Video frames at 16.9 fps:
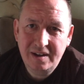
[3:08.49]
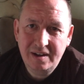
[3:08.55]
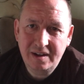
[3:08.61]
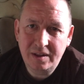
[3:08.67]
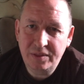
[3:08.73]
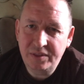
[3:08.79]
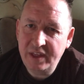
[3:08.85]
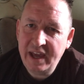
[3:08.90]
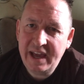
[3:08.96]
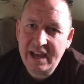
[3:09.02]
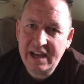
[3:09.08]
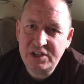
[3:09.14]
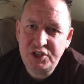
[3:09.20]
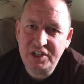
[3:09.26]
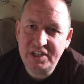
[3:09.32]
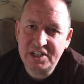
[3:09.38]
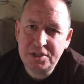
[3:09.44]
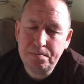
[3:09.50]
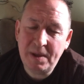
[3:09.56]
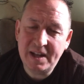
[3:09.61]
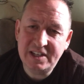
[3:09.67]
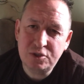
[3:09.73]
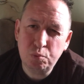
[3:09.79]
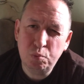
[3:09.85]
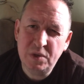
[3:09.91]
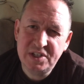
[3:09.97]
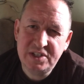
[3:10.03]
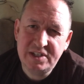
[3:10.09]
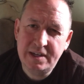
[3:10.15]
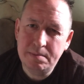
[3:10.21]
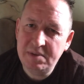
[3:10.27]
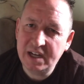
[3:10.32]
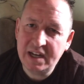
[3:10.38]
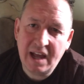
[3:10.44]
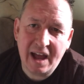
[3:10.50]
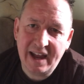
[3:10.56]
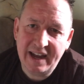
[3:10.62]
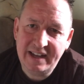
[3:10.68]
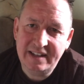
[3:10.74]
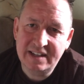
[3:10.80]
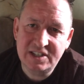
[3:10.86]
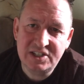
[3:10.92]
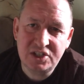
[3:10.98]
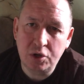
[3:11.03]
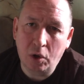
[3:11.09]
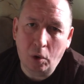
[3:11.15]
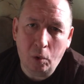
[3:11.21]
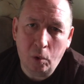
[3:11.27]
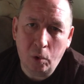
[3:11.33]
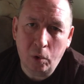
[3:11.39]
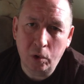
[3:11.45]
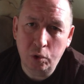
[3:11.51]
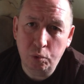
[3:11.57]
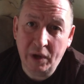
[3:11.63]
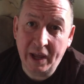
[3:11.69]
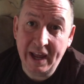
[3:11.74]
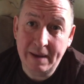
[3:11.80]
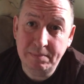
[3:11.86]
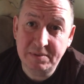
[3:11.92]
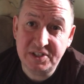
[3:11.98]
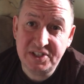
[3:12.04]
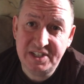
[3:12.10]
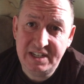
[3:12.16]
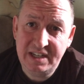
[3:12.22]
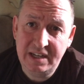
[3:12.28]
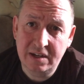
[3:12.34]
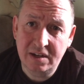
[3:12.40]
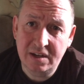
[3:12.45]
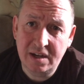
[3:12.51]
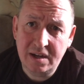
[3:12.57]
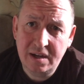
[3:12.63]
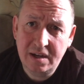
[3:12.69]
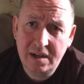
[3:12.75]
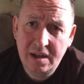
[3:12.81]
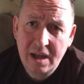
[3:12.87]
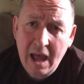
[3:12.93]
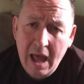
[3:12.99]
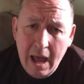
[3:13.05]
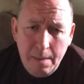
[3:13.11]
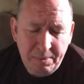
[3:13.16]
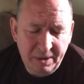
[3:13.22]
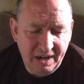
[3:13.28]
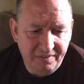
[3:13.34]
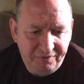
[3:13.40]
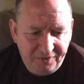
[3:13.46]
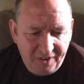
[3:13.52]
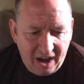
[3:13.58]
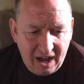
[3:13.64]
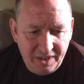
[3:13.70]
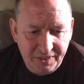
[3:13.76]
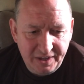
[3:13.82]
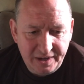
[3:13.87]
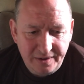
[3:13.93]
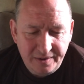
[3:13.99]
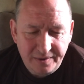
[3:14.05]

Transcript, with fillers: And there she dispensed wisdom and kindness to all who came to see her. But her father